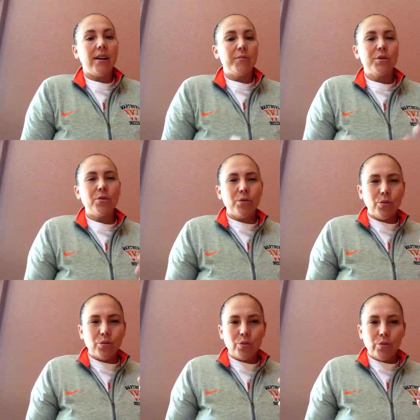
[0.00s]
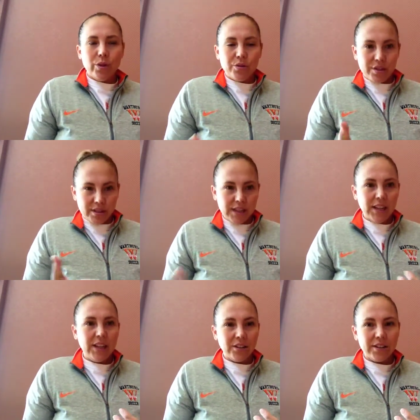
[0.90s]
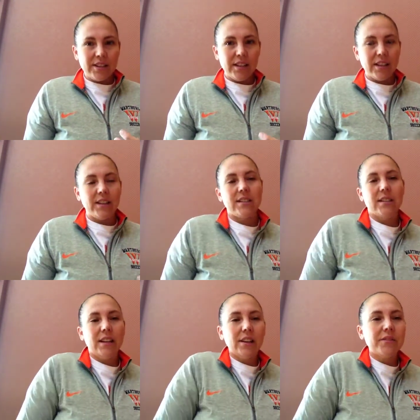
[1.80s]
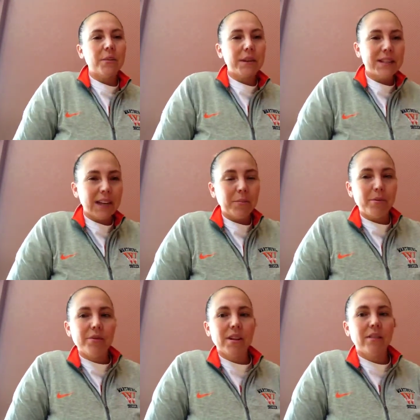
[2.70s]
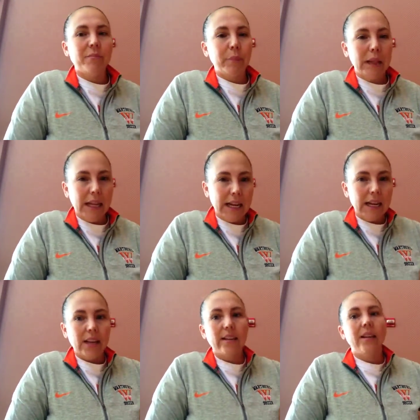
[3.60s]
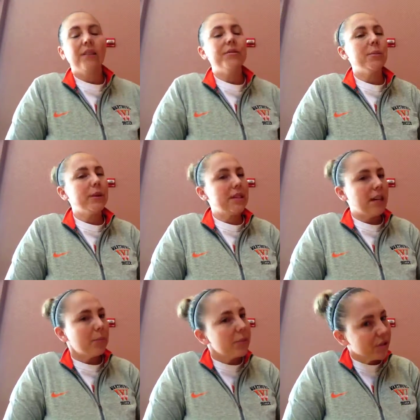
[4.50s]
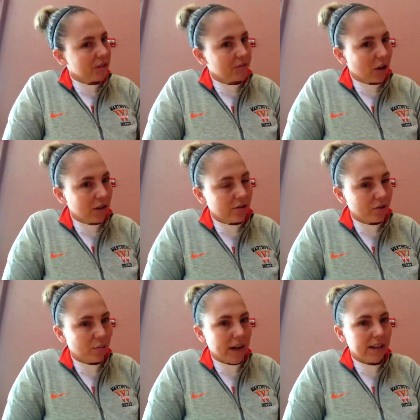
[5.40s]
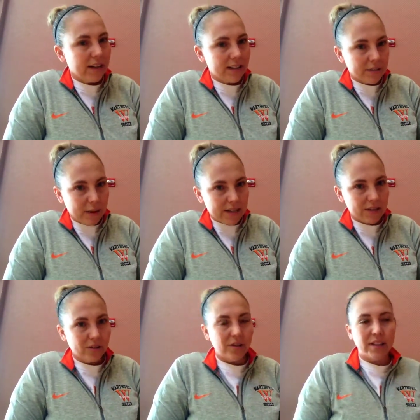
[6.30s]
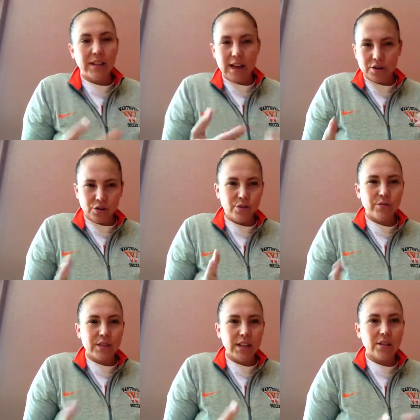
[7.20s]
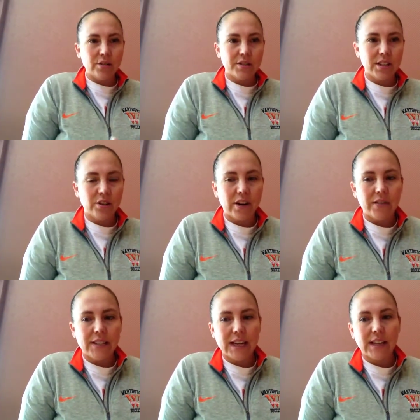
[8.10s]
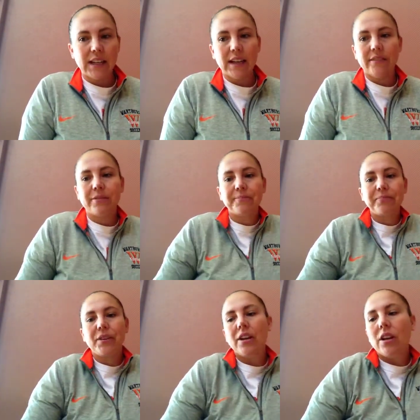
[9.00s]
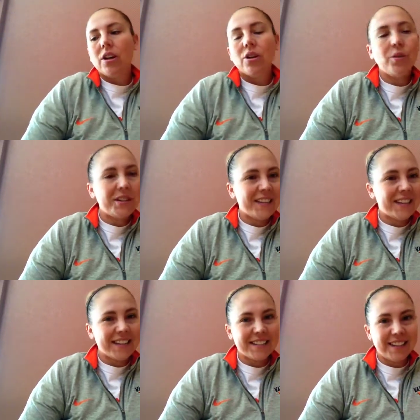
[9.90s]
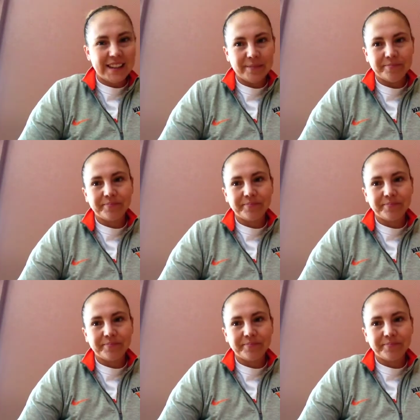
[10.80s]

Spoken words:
So when you're sitting here listening to this, think of some examples of play. Think of some examples of dramatic spectacle and how you've seen those in your everyday life. Go ahead to the next slide.